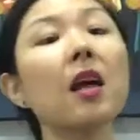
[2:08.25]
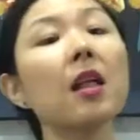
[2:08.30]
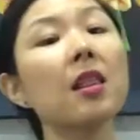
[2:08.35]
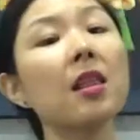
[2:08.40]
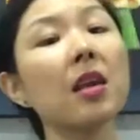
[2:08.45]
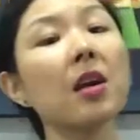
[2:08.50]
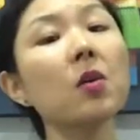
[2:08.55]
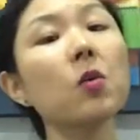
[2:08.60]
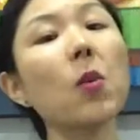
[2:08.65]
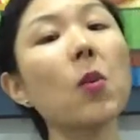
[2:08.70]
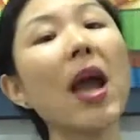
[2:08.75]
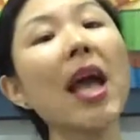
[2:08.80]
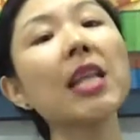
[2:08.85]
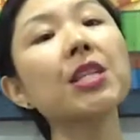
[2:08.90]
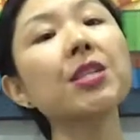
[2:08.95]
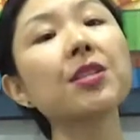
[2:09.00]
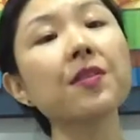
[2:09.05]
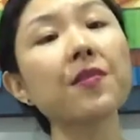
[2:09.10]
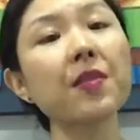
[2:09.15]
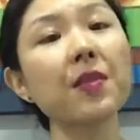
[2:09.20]
the
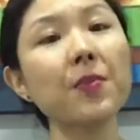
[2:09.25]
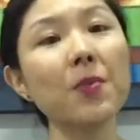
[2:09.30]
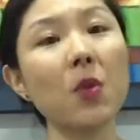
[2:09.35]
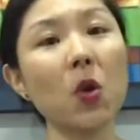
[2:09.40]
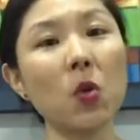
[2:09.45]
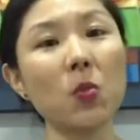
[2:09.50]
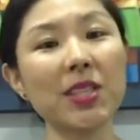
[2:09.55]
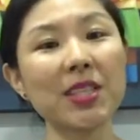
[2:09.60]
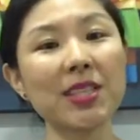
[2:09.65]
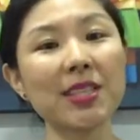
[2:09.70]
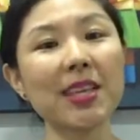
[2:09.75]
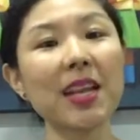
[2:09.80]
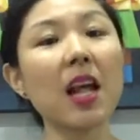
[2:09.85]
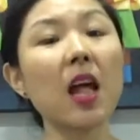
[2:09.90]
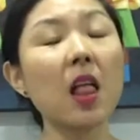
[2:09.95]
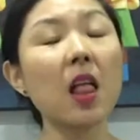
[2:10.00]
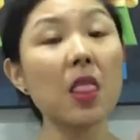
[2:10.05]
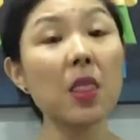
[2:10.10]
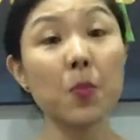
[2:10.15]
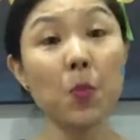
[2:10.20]
awareness of the moment,
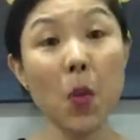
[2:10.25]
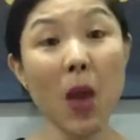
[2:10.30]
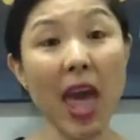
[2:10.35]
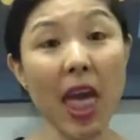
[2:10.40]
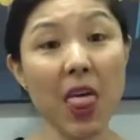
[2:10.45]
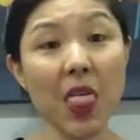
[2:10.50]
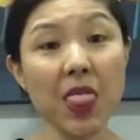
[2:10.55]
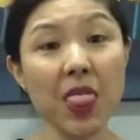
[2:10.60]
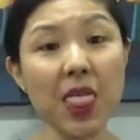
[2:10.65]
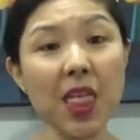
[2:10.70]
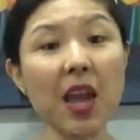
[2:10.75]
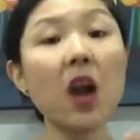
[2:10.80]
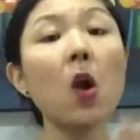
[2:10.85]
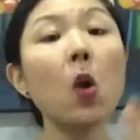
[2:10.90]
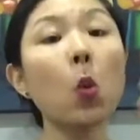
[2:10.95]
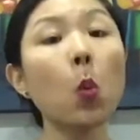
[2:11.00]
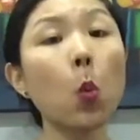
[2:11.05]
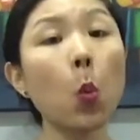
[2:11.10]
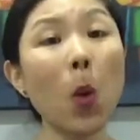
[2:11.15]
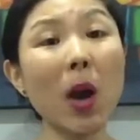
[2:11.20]
the breath,
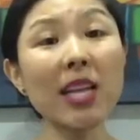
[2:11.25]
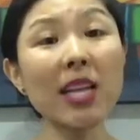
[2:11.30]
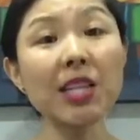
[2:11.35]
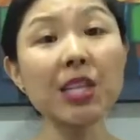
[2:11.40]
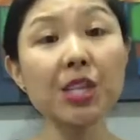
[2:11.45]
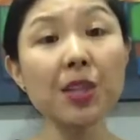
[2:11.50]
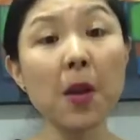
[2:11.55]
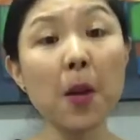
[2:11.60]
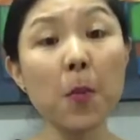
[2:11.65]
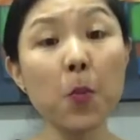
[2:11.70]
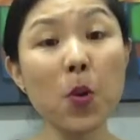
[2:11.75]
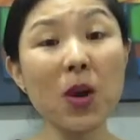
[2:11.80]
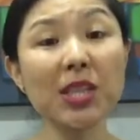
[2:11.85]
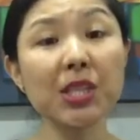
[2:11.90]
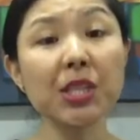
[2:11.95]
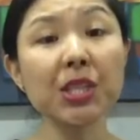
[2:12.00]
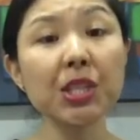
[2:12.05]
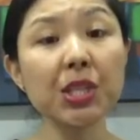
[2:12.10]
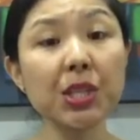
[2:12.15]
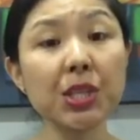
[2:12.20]
one's
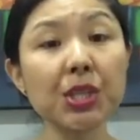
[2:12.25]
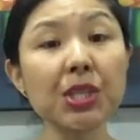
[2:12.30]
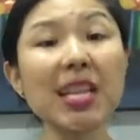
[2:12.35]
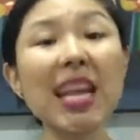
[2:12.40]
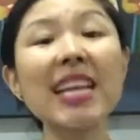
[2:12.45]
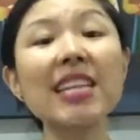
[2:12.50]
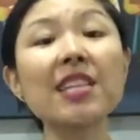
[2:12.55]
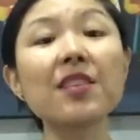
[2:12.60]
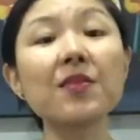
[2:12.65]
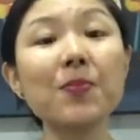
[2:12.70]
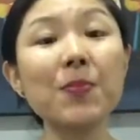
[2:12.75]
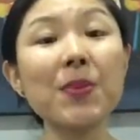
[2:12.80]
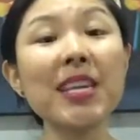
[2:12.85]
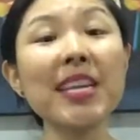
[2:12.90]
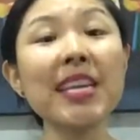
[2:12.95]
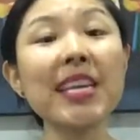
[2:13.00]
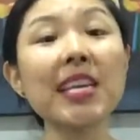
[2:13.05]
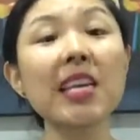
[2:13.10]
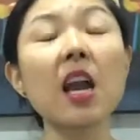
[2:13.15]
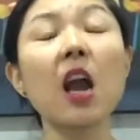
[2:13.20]
present state of
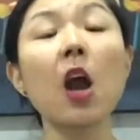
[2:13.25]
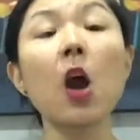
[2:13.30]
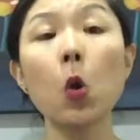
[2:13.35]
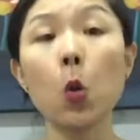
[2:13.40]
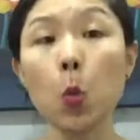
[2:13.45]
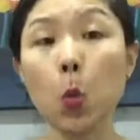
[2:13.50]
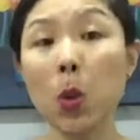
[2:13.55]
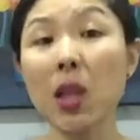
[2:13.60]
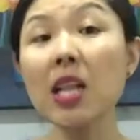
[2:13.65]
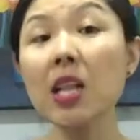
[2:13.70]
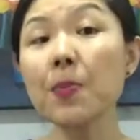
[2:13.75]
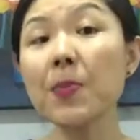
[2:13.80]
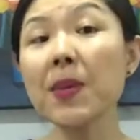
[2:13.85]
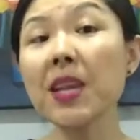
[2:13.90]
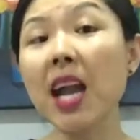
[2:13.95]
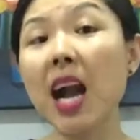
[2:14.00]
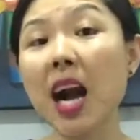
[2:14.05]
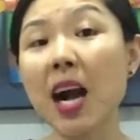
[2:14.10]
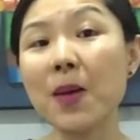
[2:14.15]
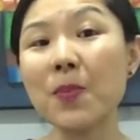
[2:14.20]
being will
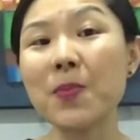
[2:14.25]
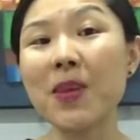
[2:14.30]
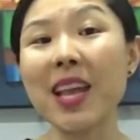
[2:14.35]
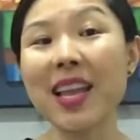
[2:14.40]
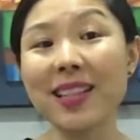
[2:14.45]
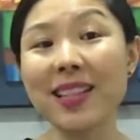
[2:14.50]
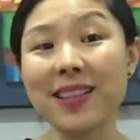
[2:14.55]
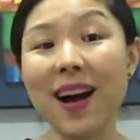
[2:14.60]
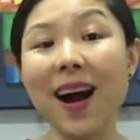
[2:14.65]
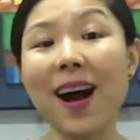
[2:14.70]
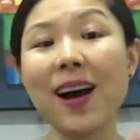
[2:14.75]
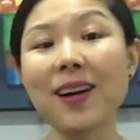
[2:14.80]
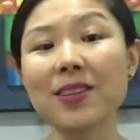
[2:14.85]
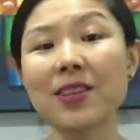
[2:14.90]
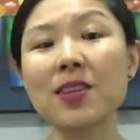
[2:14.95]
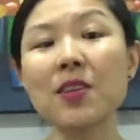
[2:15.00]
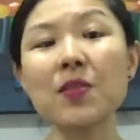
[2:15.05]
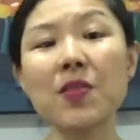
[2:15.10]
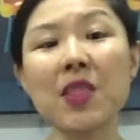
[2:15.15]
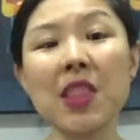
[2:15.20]
become an art
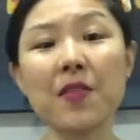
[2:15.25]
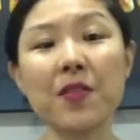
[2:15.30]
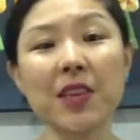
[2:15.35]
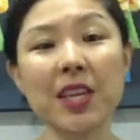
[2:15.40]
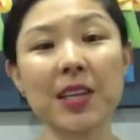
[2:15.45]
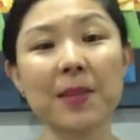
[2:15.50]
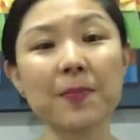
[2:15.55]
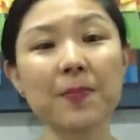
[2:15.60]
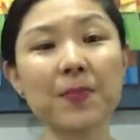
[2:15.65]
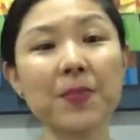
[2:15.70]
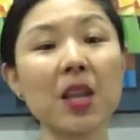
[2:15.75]
of living.